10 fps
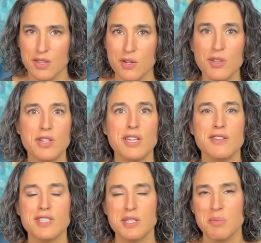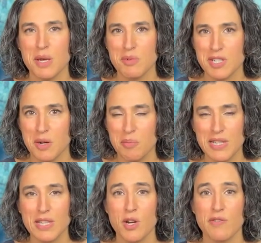They're looking to be able to
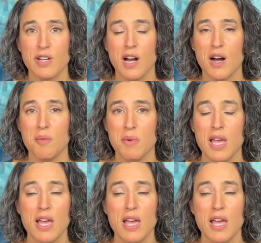completely overcome.